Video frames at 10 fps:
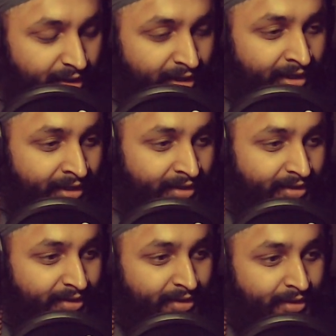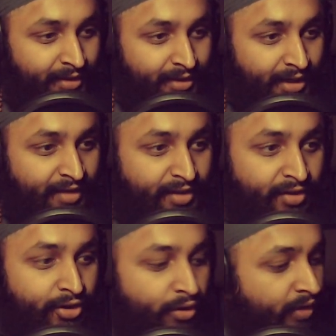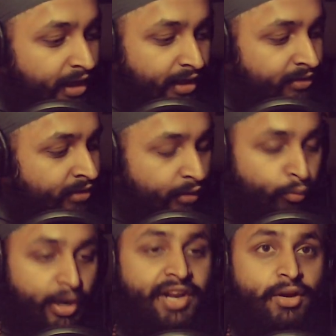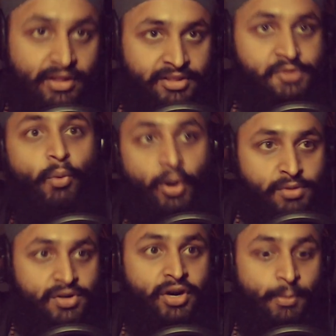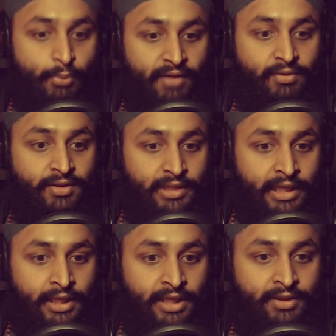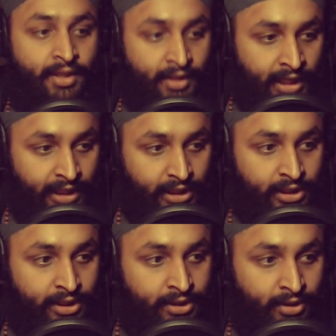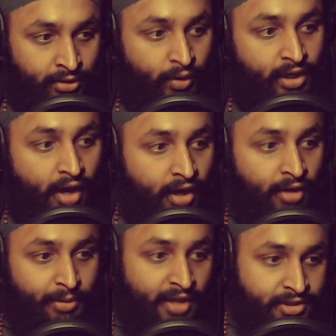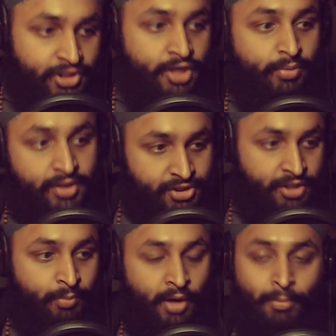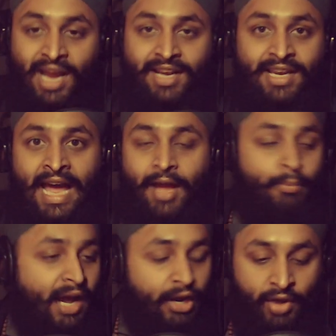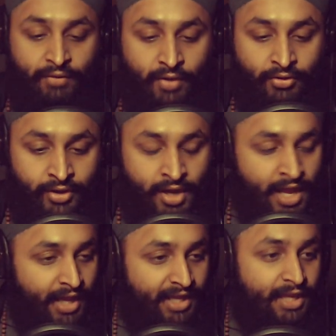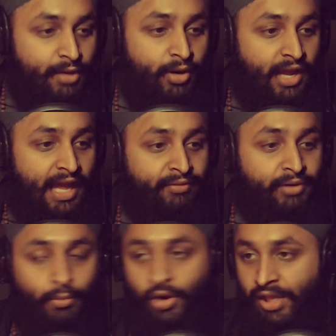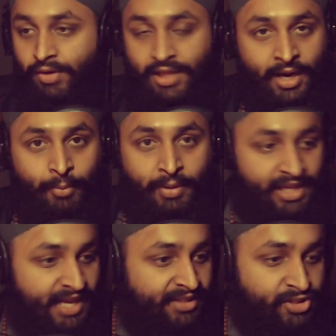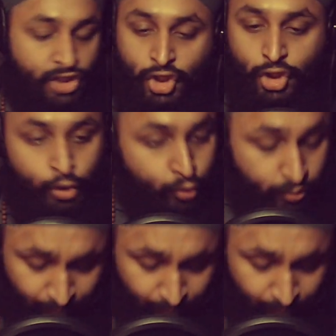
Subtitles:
And then like radio at this point was already a prevalent thing, and then like it caught up, it got cheaper and cheaper, and my dad and my grandfather, he would every morning he would get up and he had this huge